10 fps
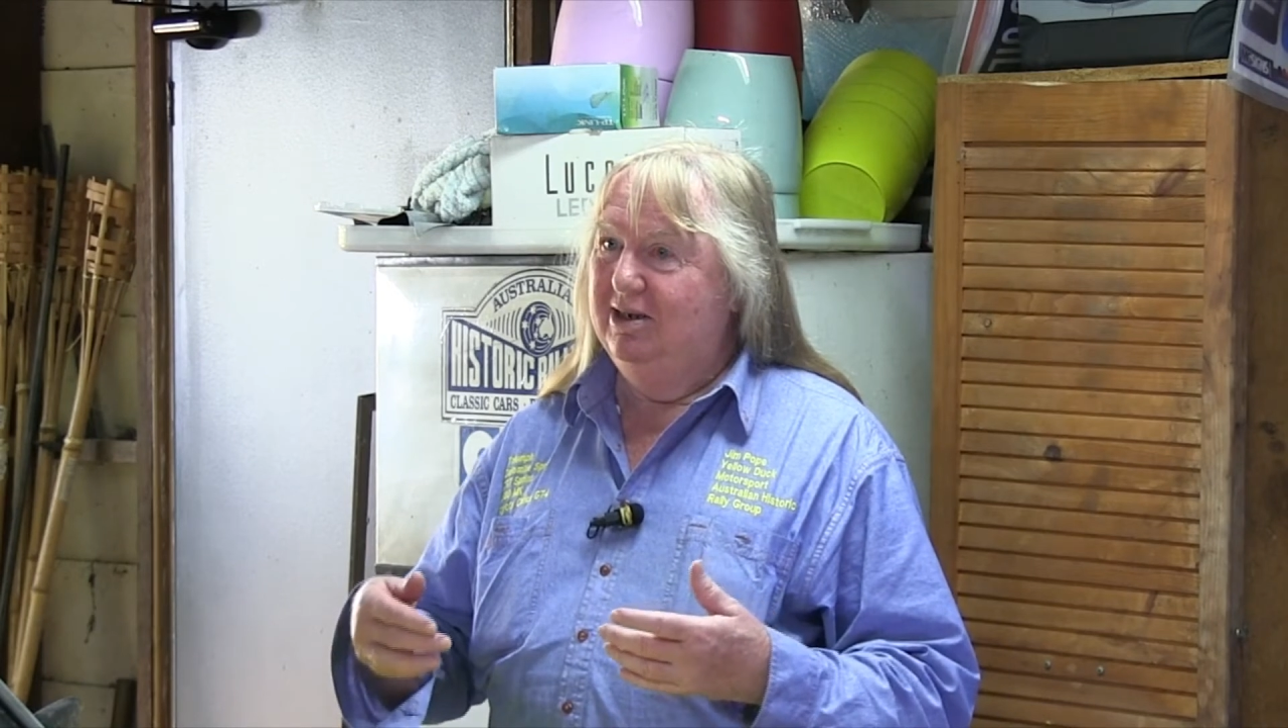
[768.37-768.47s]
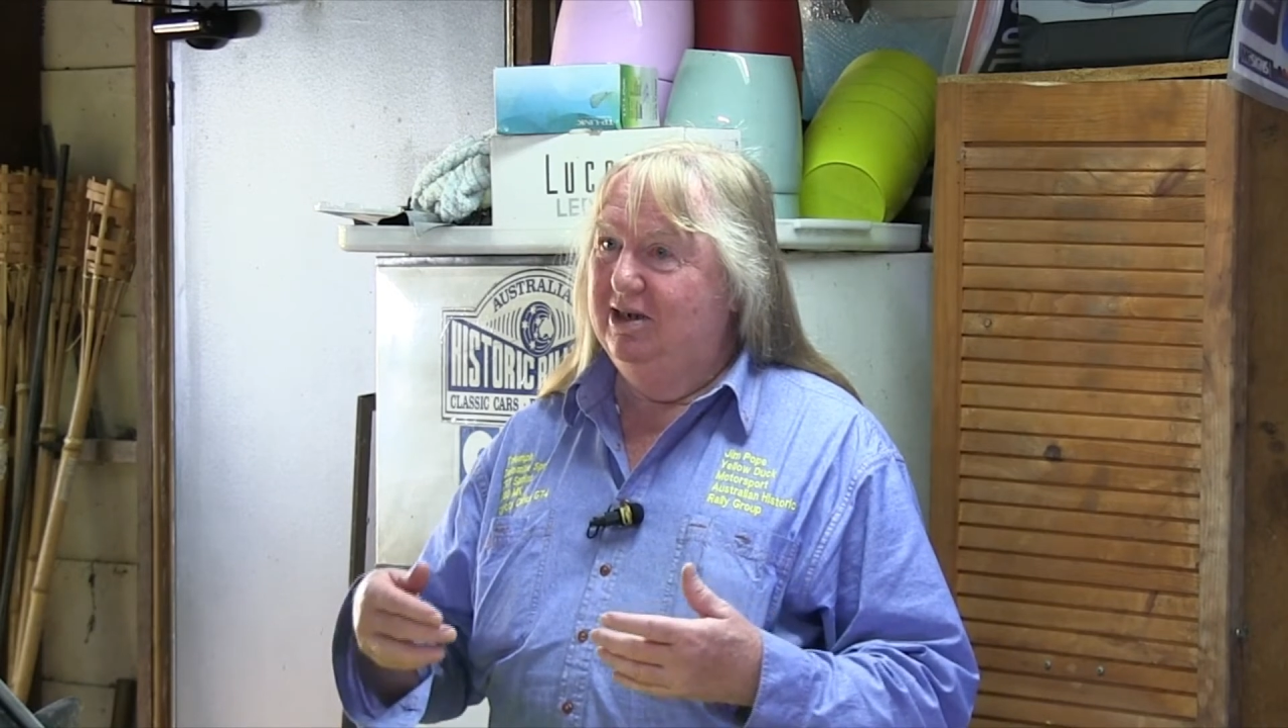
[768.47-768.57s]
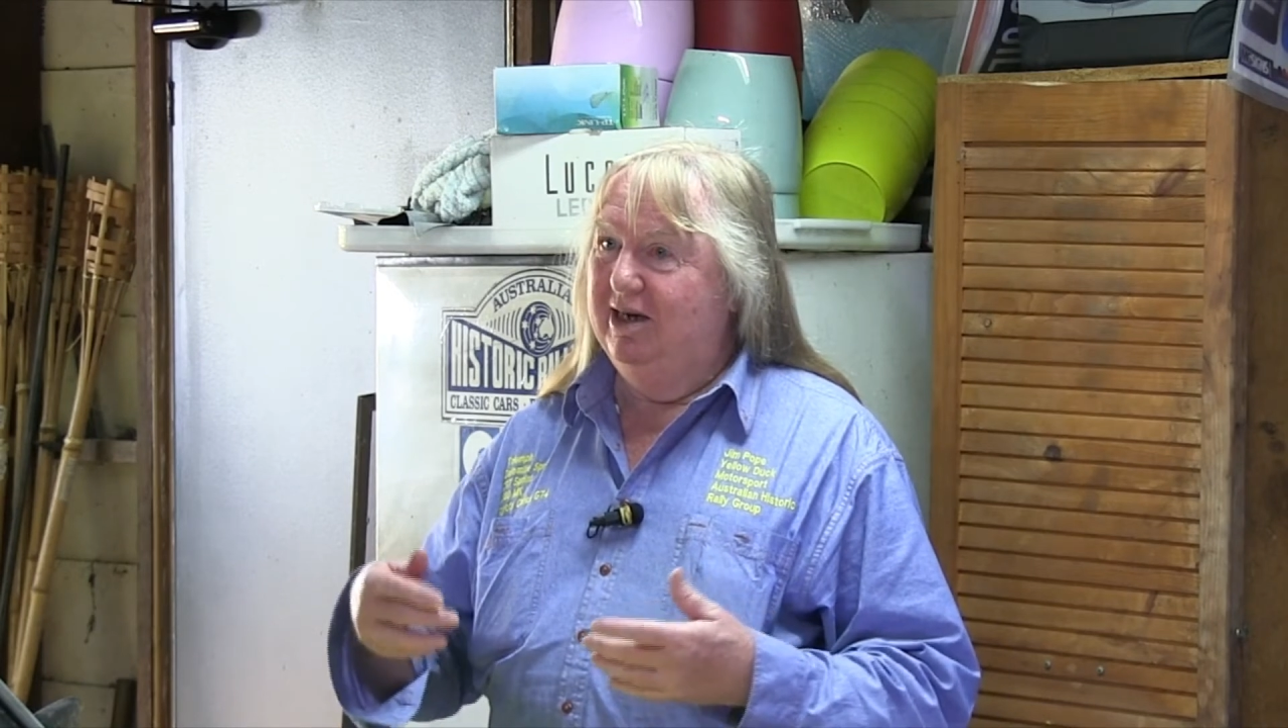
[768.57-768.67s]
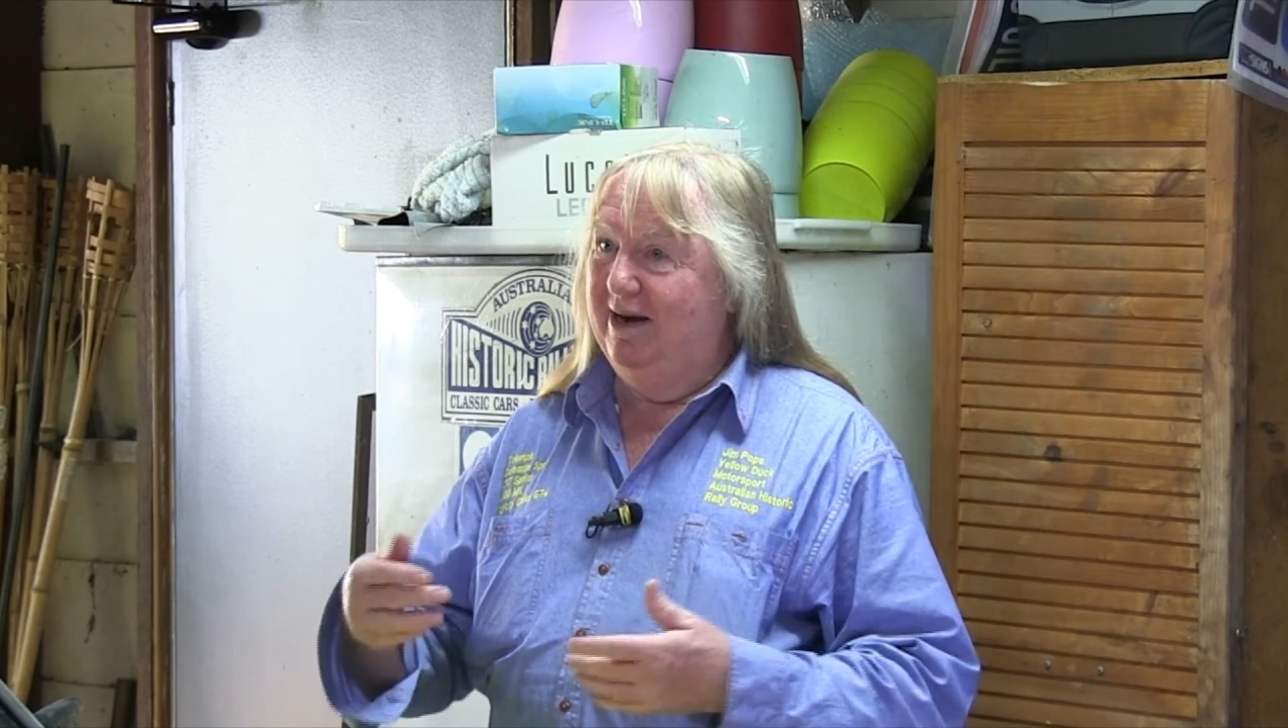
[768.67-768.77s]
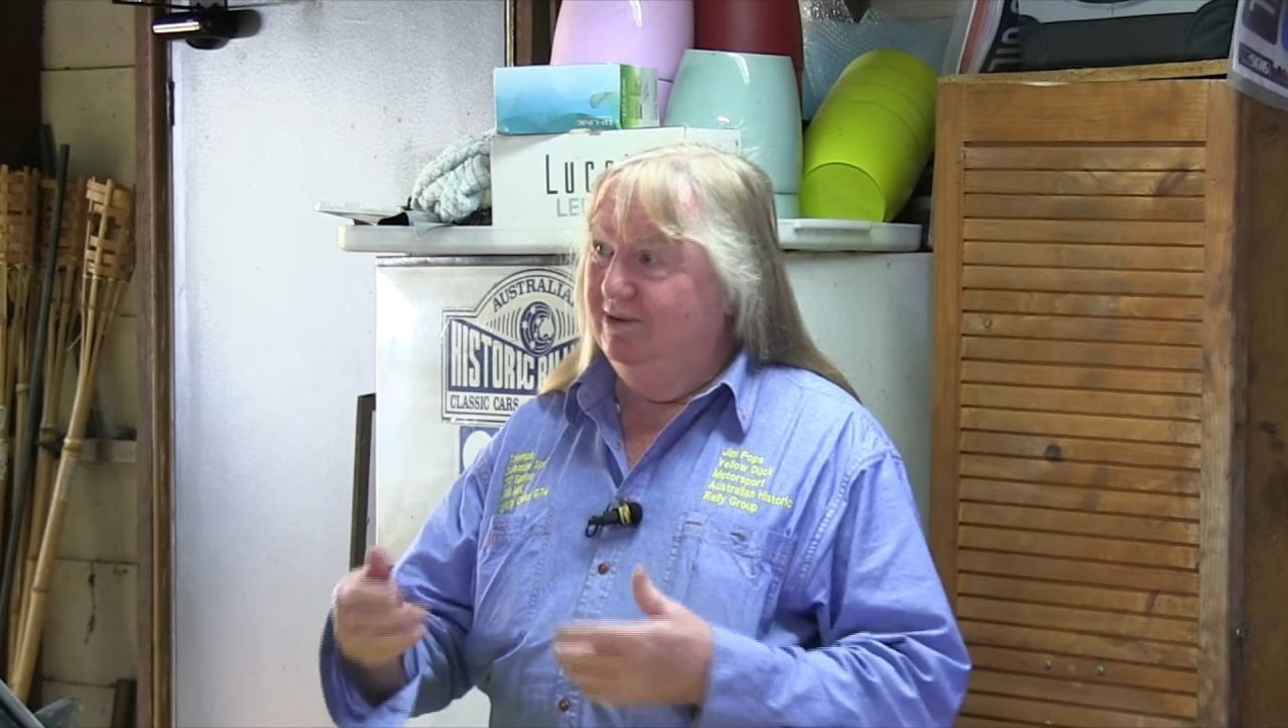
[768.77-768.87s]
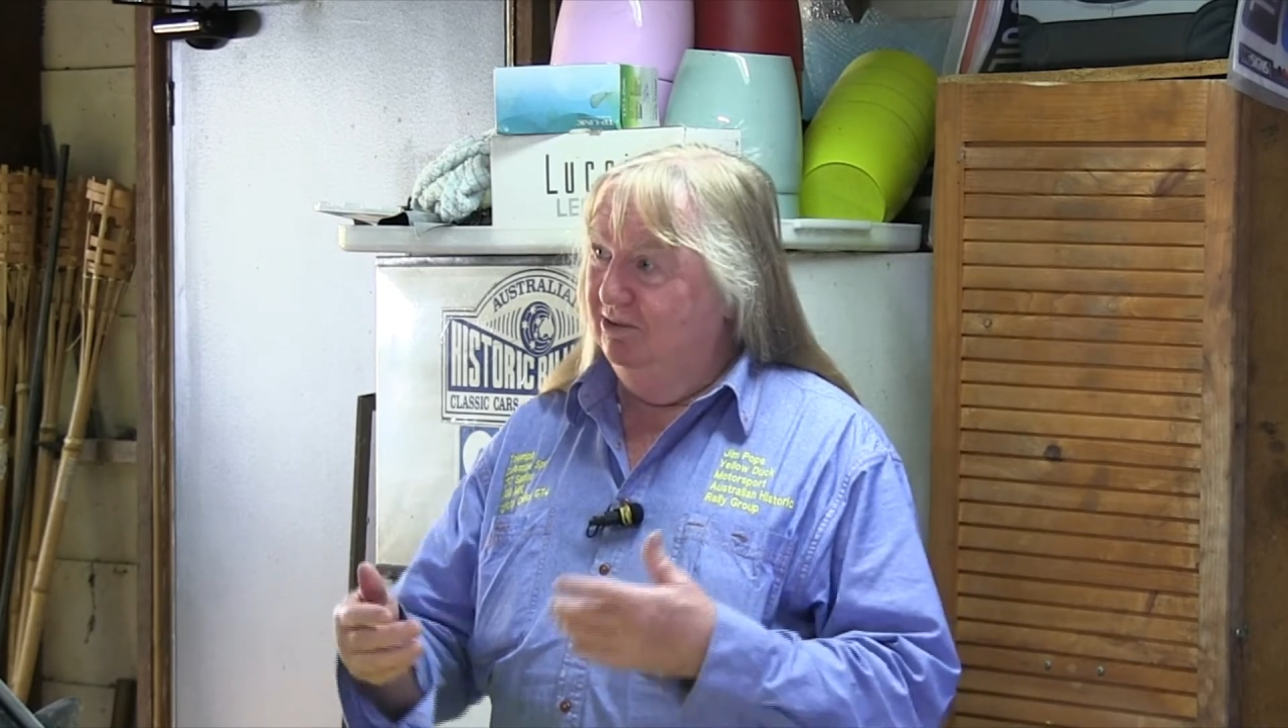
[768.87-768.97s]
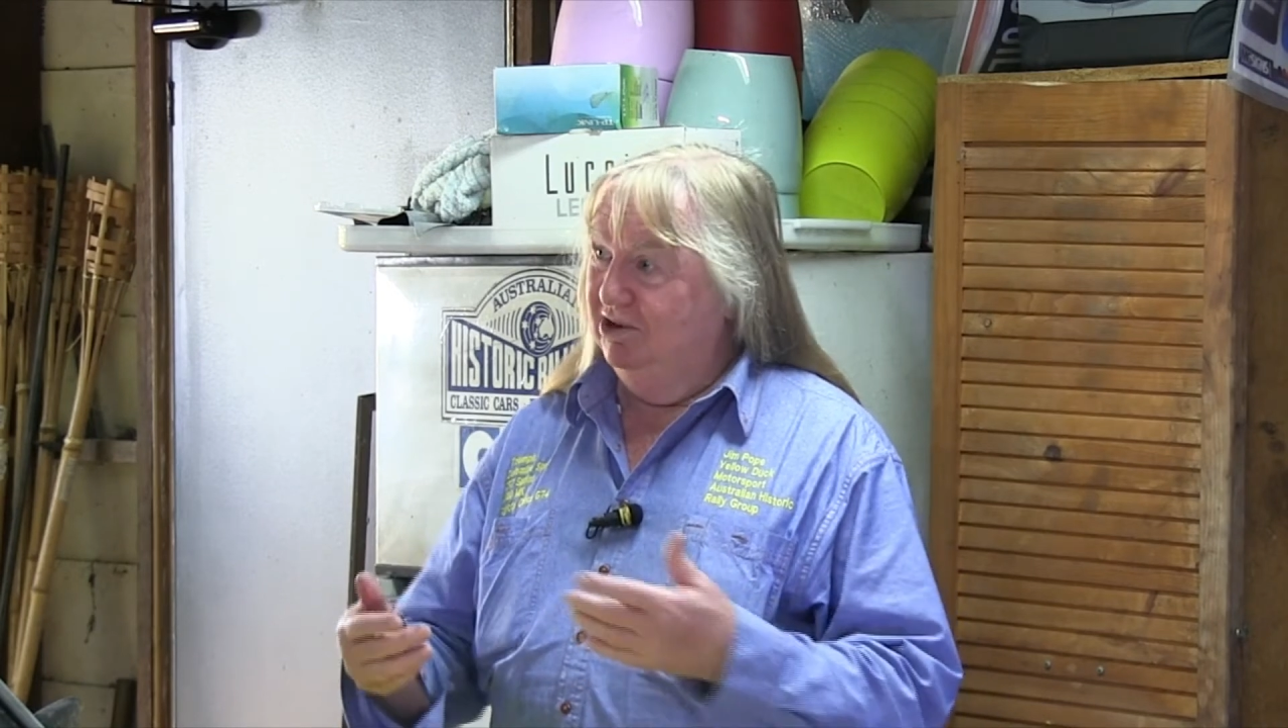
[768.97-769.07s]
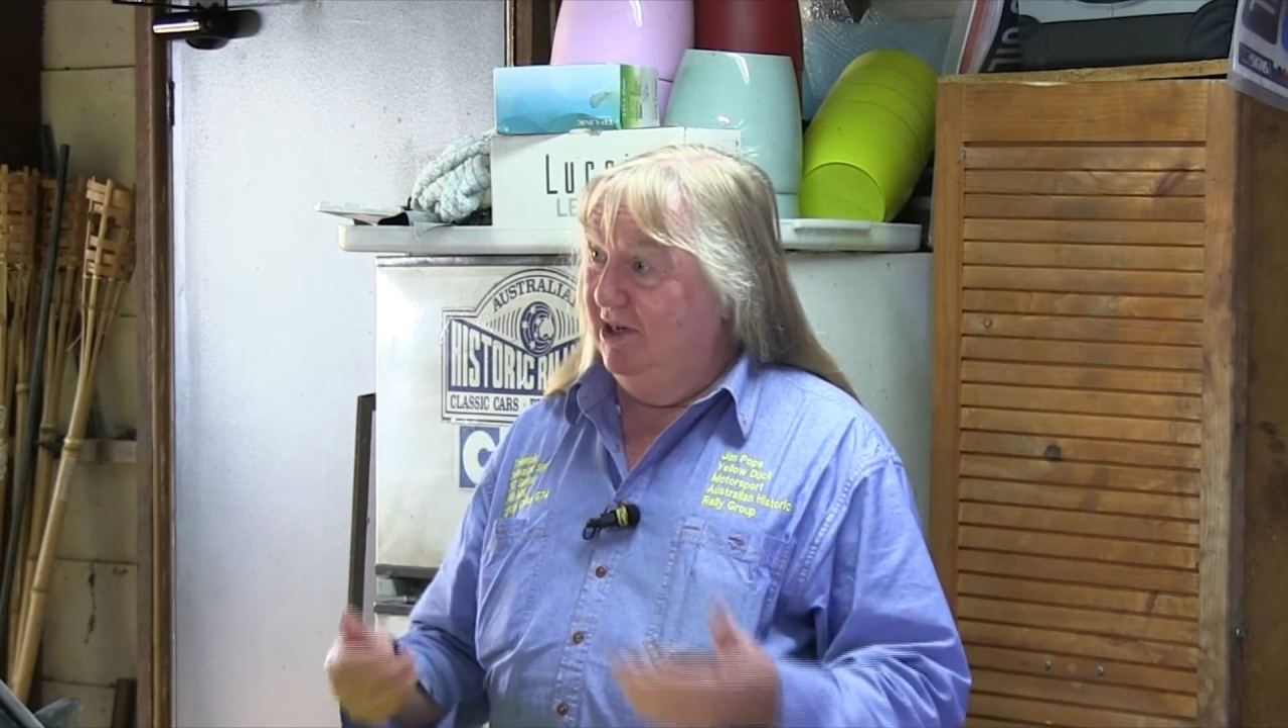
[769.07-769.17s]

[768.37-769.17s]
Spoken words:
did have to